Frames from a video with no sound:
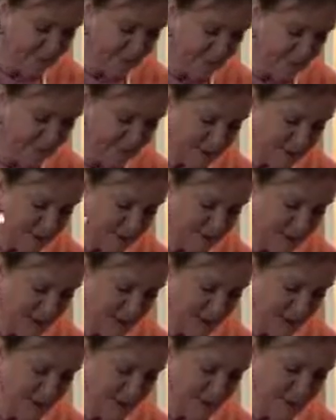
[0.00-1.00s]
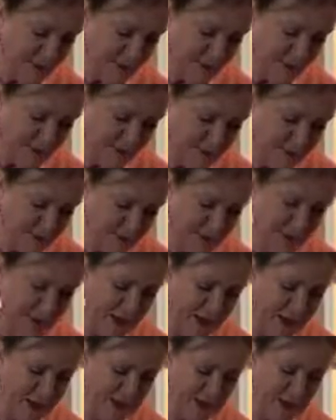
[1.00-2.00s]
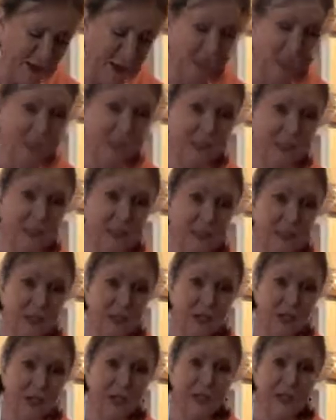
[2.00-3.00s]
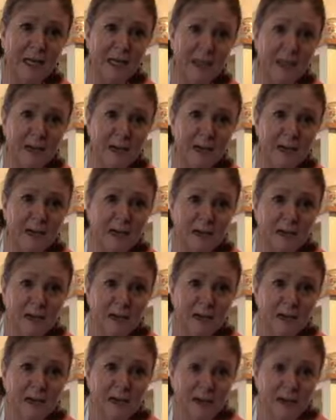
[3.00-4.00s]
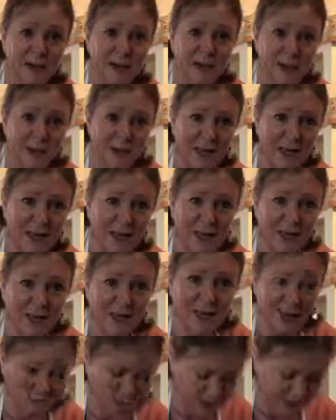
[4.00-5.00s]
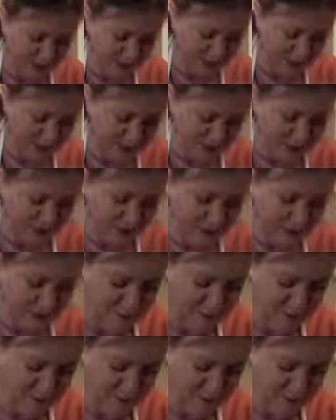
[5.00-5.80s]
put a bit of flour on the bottom, and then you're going to squash it down. I can't get any closer to show you,